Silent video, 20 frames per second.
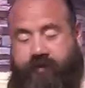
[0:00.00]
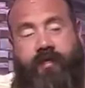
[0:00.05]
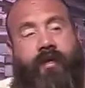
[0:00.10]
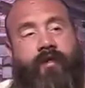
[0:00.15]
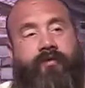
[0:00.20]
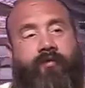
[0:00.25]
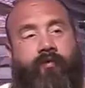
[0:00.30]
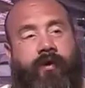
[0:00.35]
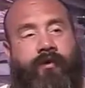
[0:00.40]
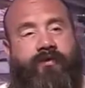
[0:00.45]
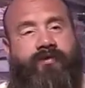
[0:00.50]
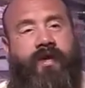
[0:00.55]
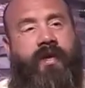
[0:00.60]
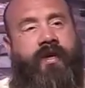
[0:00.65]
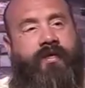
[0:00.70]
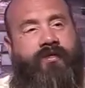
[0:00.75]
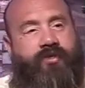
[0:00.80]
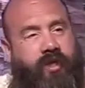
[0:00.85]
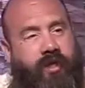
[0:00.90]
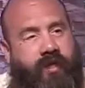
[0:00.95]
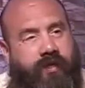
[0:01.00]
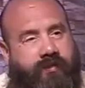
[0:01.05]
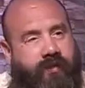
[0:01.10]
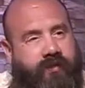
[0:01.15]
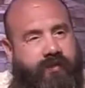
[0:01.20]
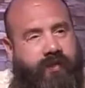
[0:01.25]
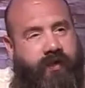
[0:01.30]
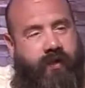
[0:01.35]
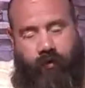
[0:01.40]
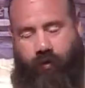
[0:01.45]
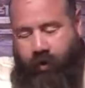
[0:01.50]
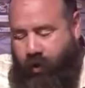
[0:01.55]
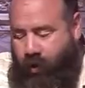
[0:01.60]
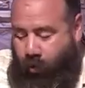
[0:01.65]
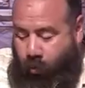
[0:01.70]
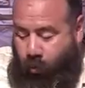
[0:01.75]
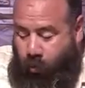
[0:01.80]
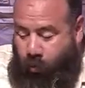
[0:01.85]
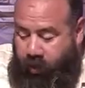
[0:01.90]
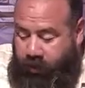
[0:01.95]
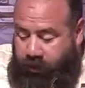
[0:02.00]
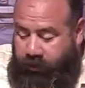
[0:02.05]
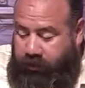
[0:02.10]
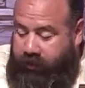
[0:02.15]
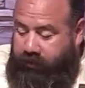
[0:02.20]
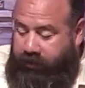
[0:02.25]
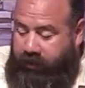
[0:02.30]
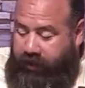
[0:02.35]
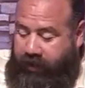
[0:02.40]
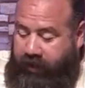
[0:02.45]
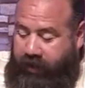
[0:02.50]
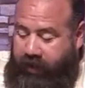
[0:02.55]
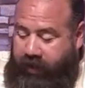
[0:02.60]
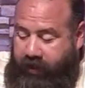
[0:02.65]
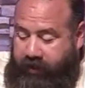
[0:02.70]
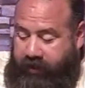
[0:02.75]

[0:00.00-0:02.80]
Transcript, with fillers: In other words, Jesus here willingly